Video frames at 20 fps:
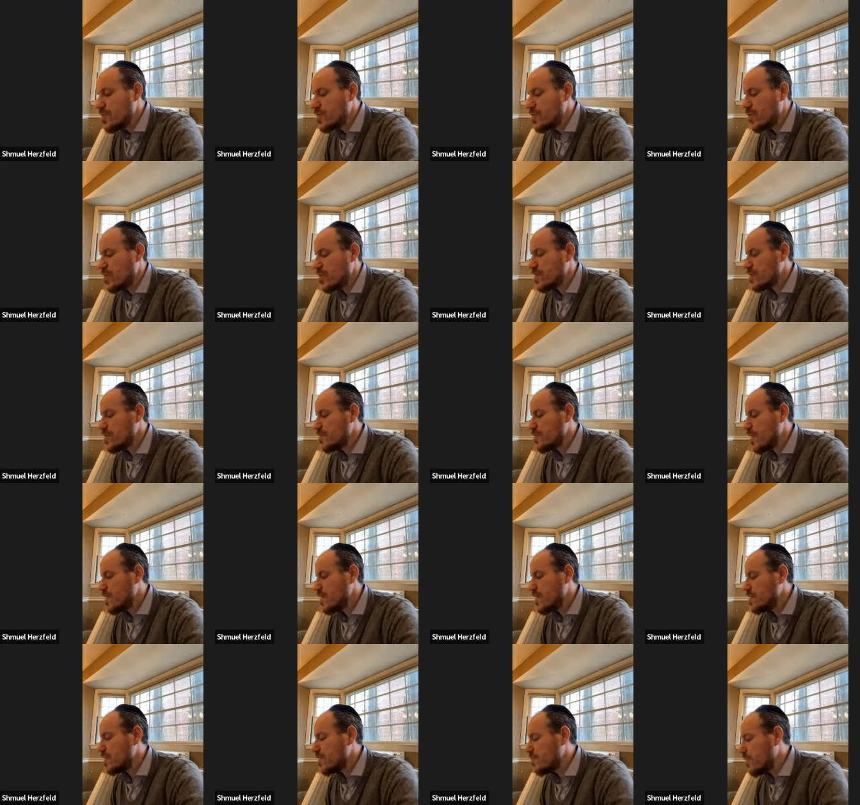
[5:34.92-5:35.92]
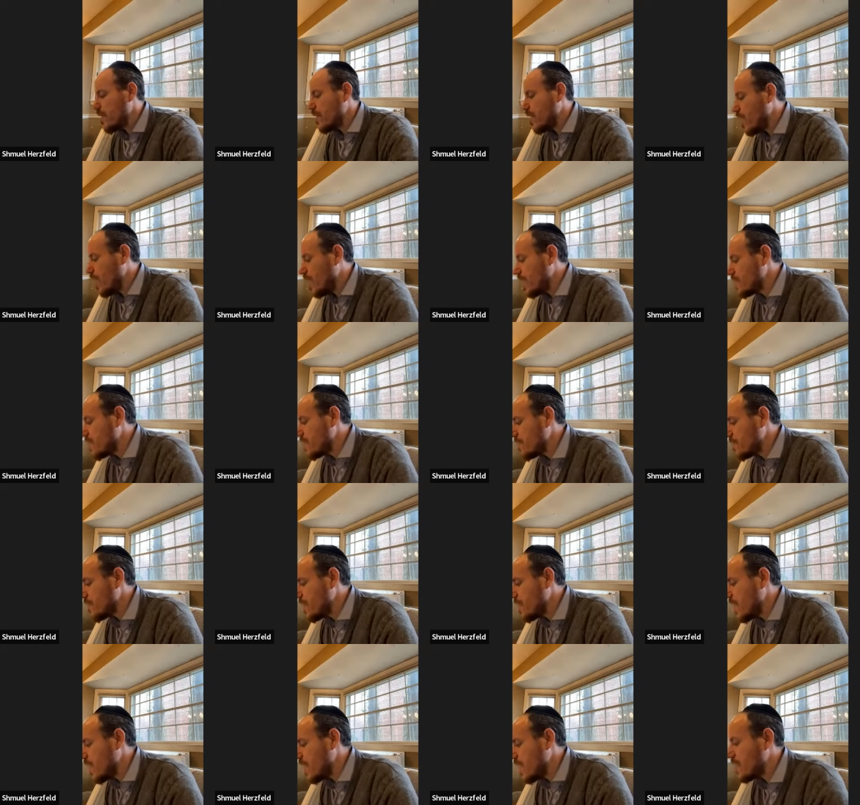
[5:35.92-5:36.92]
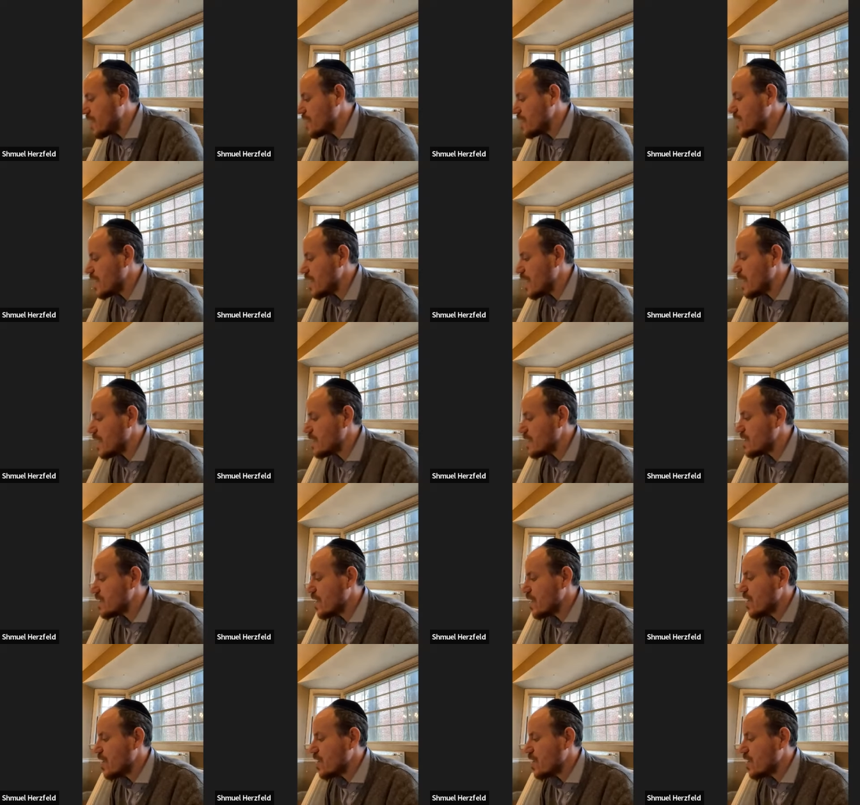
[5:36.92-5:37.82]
Source is based upon the fact that it says